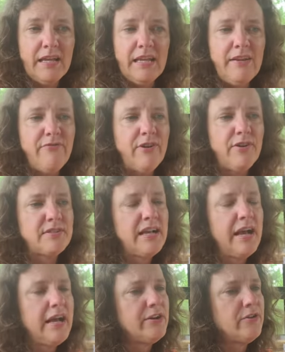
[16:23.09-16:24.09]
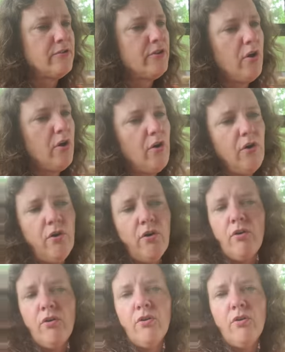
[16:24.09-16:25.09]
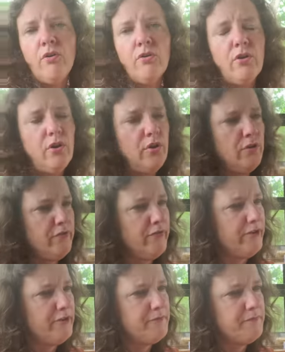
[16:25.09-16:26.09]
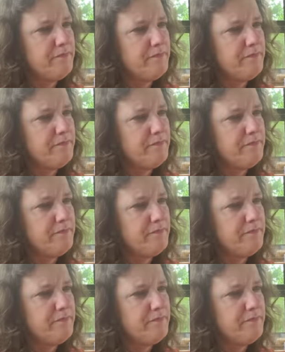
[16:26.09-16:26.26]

He felt tired all over.